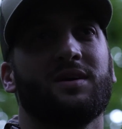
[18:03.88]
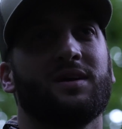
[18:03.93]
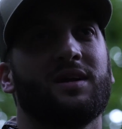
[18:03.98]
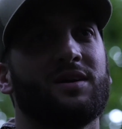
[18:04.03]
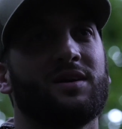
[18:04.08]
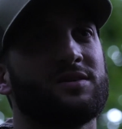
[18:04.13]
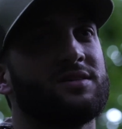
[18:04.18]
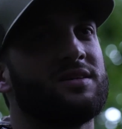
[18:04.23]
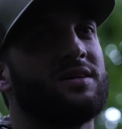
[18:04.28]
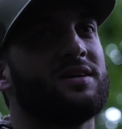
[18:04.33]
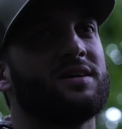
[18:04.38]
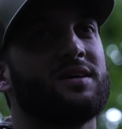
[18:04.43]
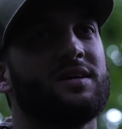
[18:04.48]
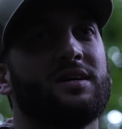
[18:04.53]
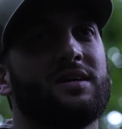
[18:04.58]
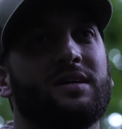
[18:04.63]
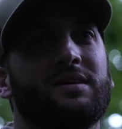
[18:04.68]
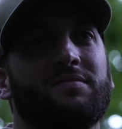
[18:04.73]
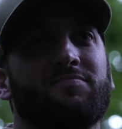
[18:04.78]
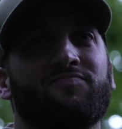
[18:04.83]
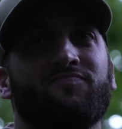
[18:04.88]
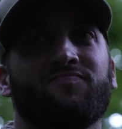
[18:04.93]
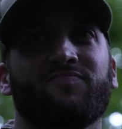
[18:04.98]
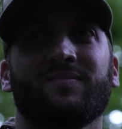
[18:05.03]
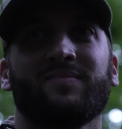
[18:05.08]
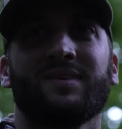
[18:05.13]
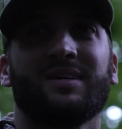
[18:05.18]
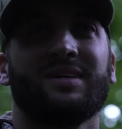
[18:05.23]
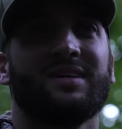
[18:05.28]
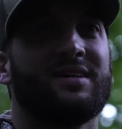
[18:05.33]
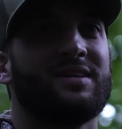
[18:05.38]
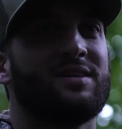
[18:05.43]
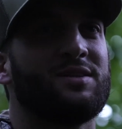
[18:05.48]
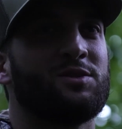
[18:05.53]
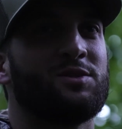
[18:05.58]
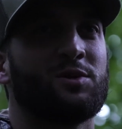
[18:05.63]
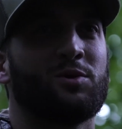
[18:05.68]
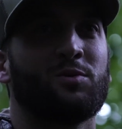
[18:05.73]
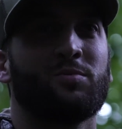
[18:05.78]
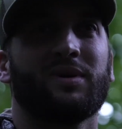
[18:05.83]
and I was like,
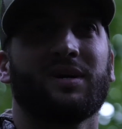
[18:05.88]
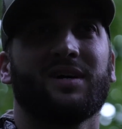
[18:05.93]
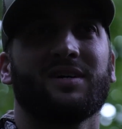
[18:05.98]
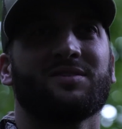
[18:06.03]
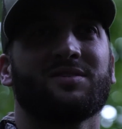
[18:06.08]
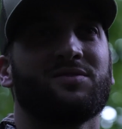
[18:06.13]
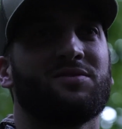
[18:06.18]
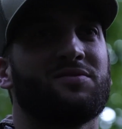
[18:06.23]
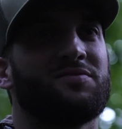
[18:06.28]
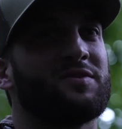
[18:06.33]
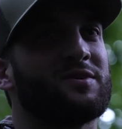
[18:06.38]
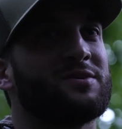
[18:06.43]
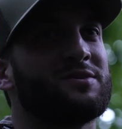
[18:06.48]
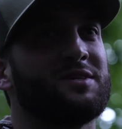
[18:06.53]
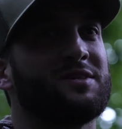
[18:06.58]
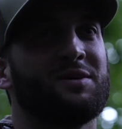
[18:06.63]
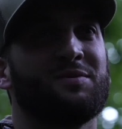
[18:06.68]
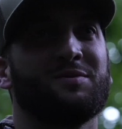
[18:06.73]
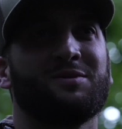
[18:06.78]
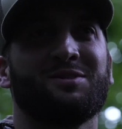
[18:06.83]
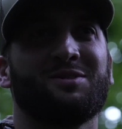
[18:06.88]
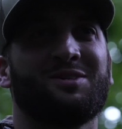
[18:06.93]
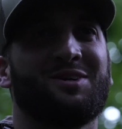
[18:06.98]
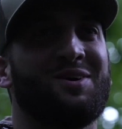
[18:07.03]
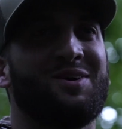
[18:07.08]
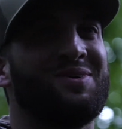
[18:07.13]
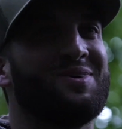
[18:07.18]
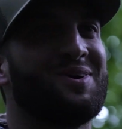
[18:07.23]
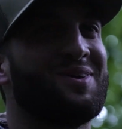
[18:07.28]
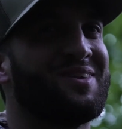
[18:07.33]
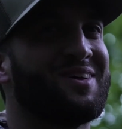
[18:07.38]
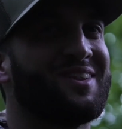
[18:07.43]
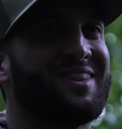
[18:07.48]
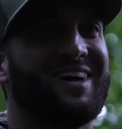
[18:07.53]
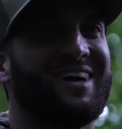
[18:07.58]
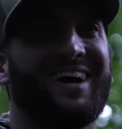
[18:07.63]
don't pass on the first day, but you shoot on the last.